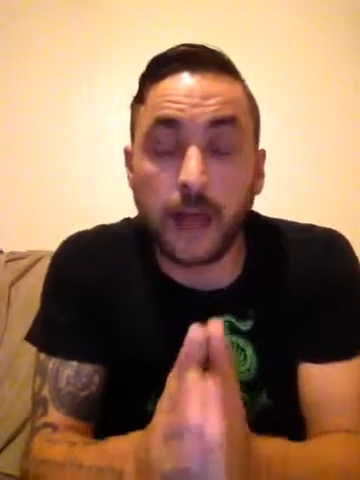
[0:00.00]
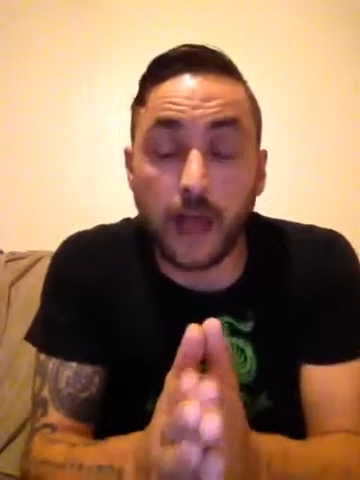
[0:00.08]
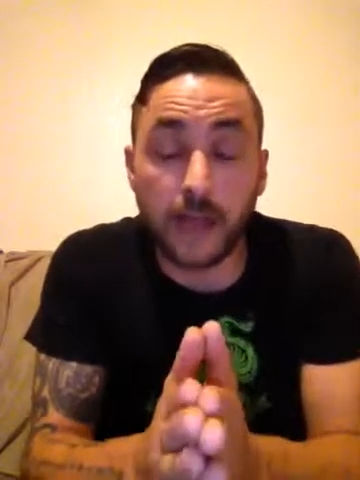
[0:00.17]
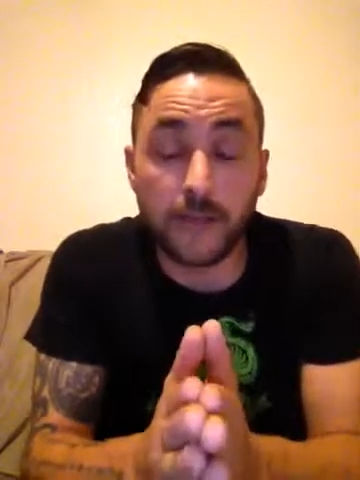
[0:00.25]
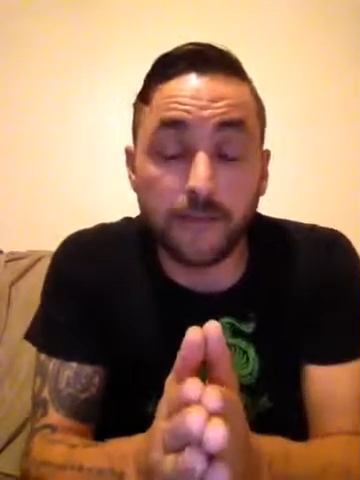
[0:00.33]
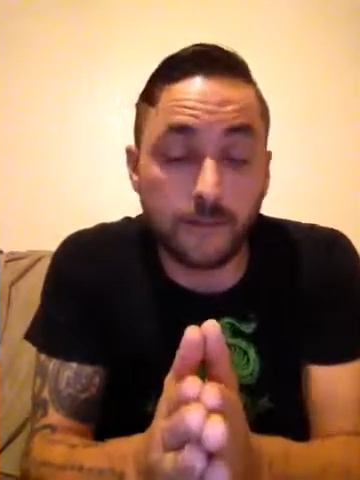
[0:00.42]

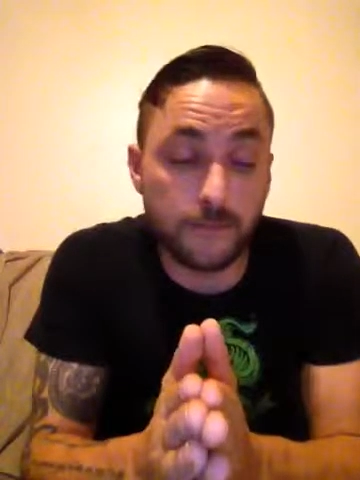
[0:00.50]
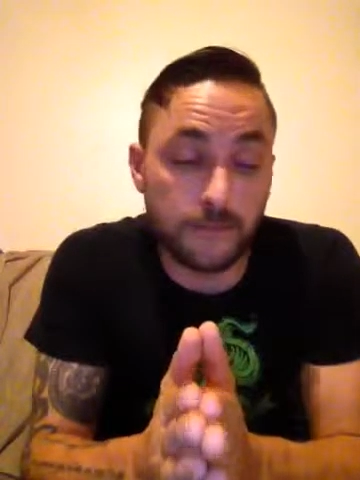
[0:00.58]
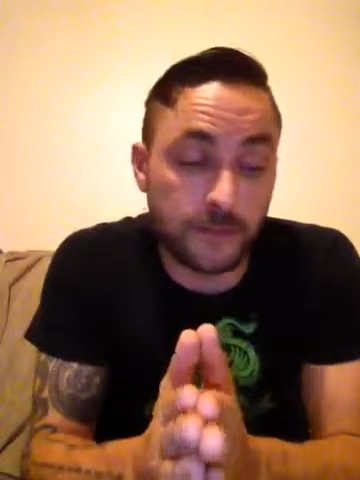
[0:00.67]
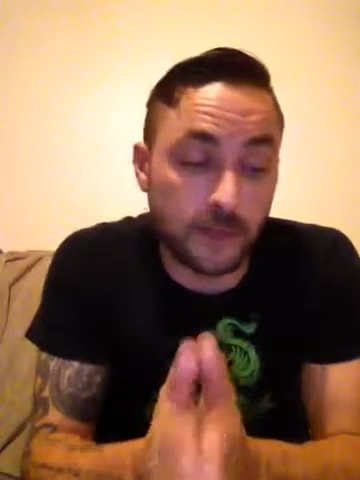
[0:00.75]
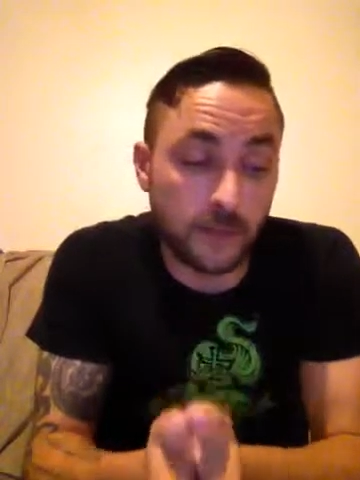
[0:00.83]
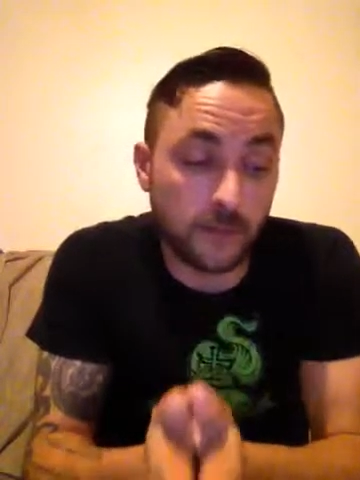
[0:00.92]
I've
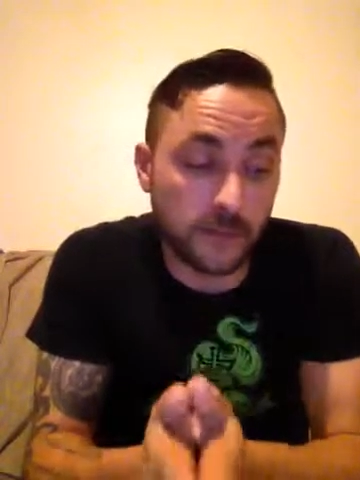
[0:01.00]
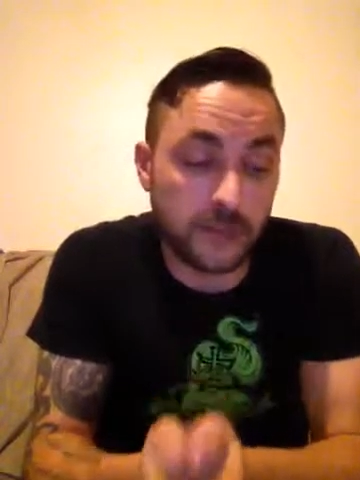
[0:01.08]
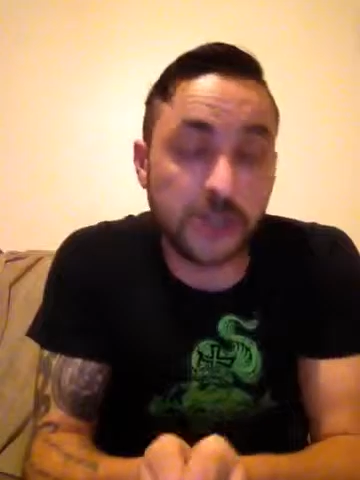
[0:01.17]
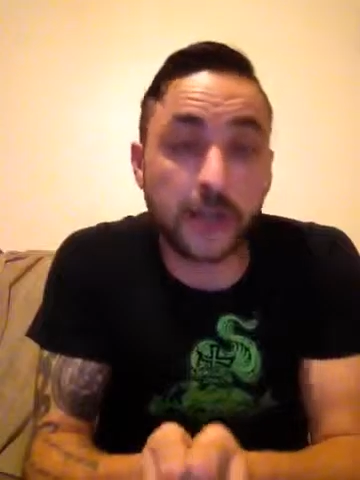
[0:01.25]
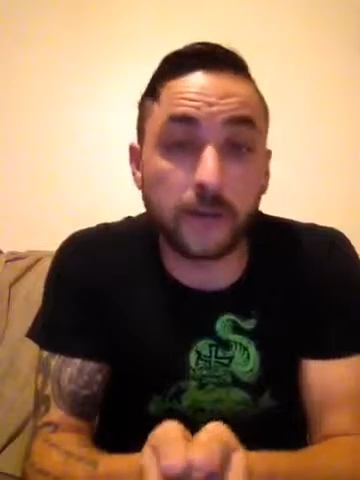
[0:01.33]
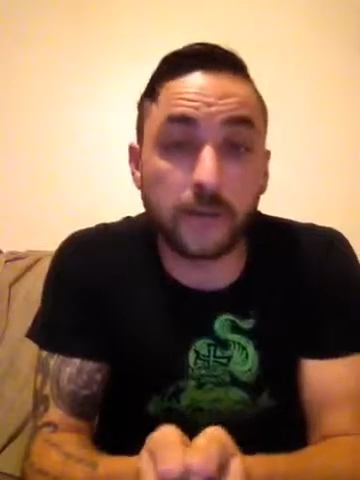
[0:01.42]
dealt with
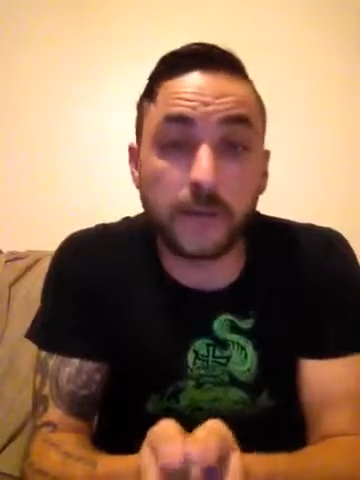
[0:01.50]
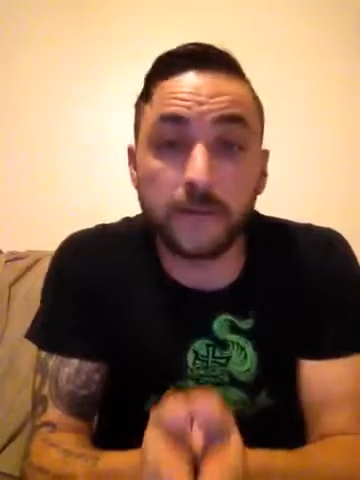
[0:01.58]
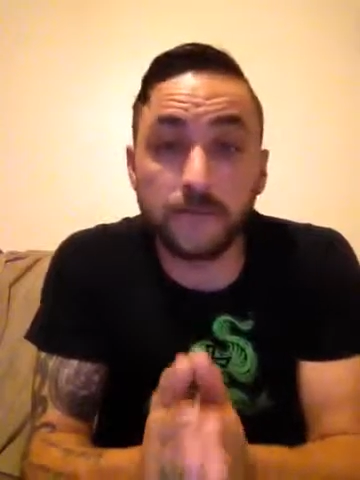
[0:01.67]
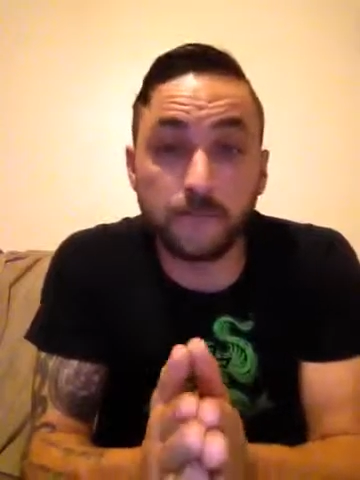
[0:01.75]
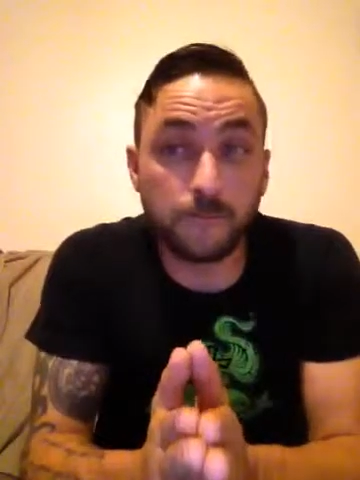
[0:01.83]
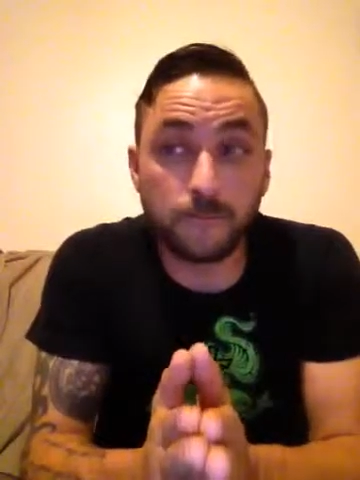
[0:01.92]
shadow
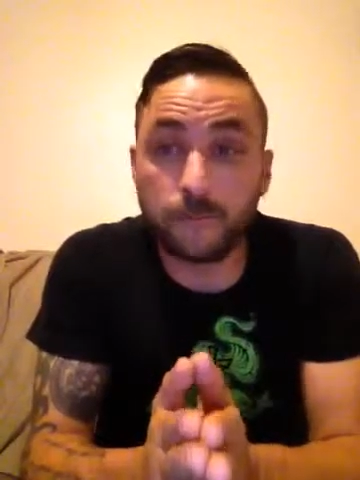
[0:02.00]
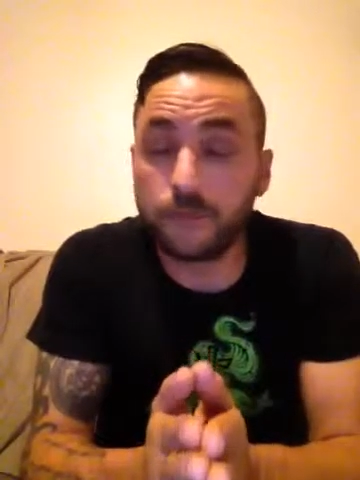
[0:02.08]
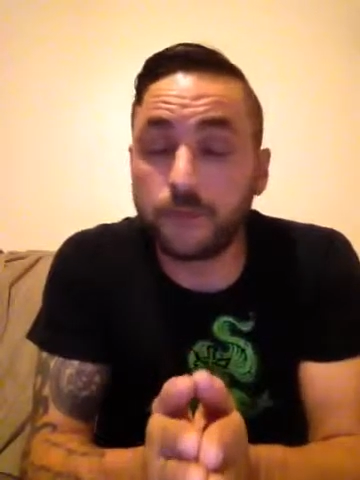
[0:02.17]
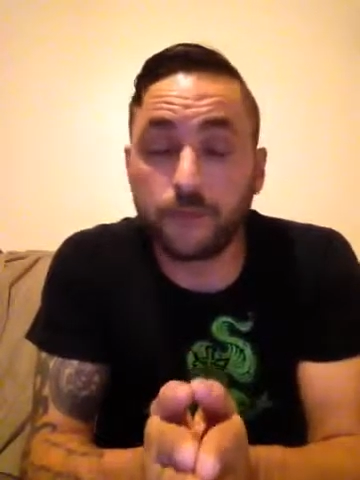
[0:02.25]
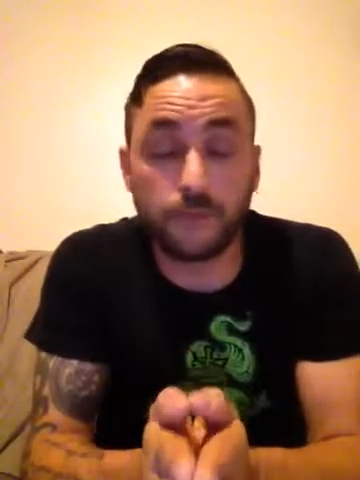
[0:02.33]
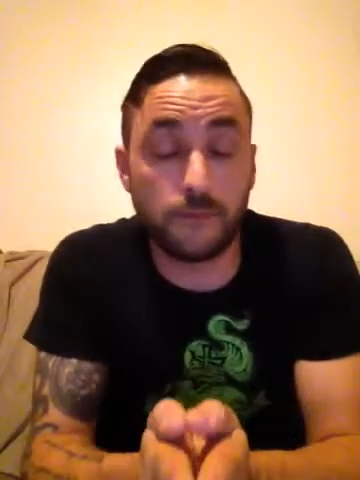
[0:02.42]
men
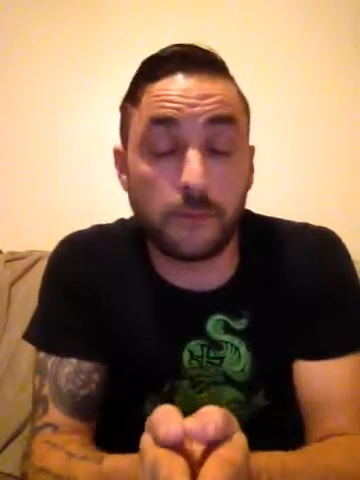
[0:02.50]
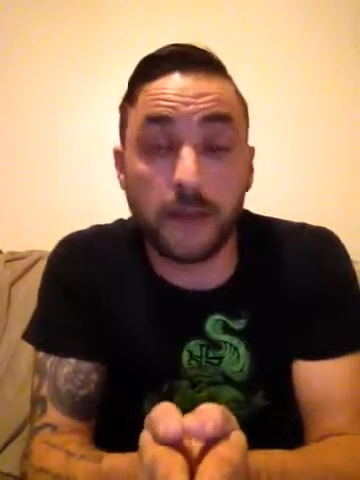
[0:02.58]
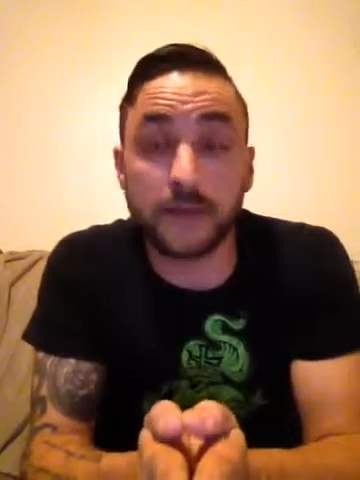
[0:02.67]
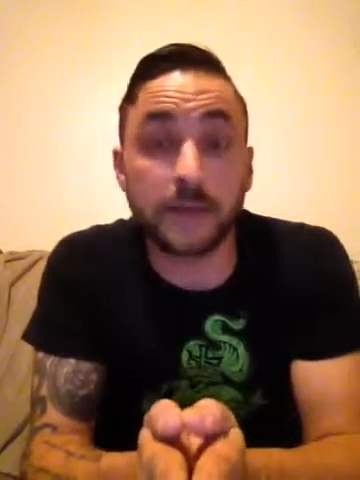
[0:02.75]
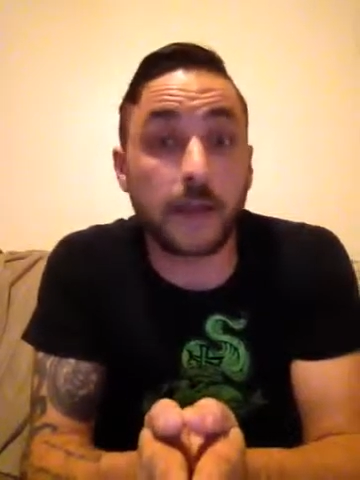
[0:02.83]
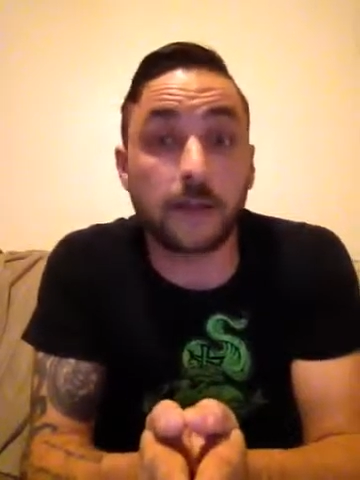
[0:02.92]

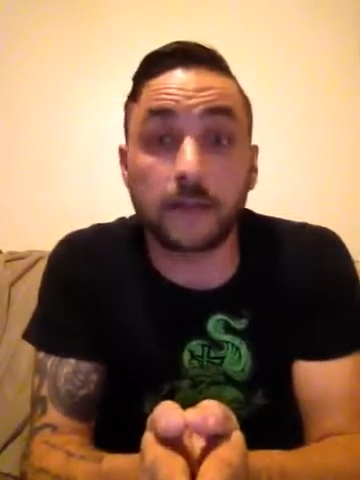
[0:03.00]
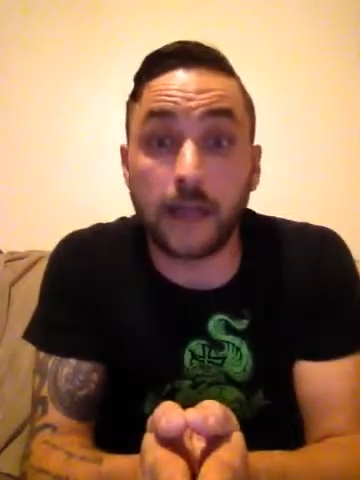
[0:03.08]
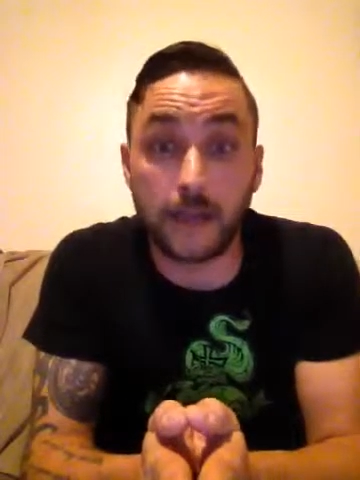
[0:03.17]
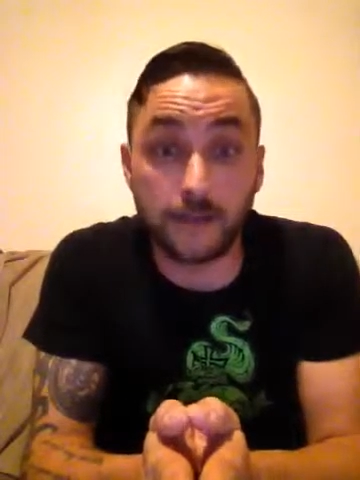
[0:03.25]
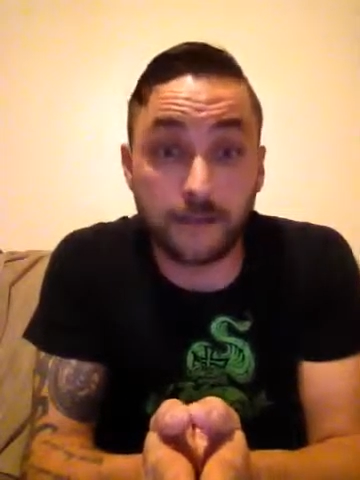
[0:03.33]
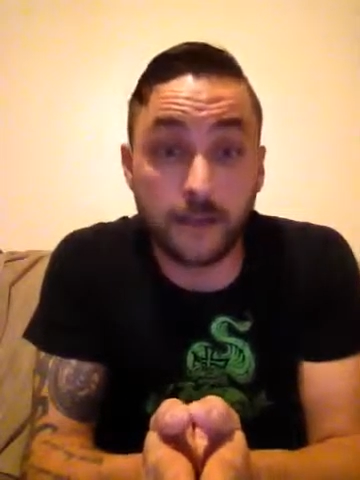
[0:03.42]
my entire
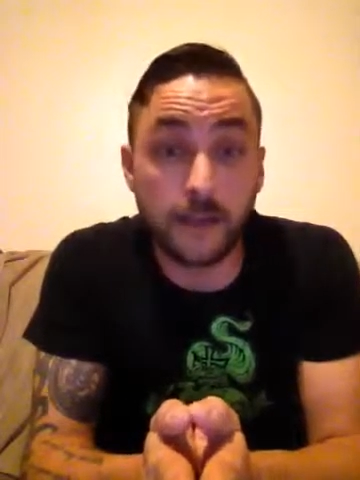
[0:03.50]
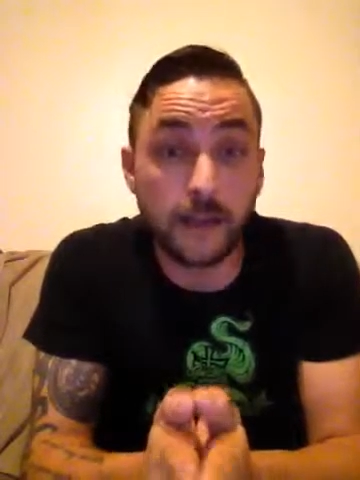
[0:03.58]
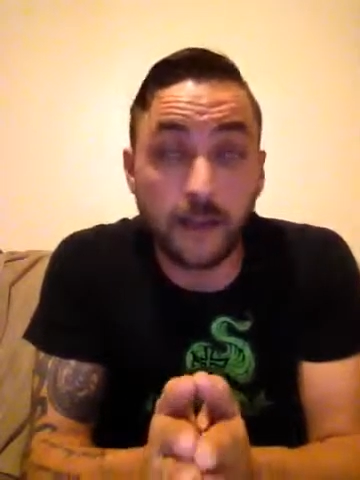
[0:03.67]
life.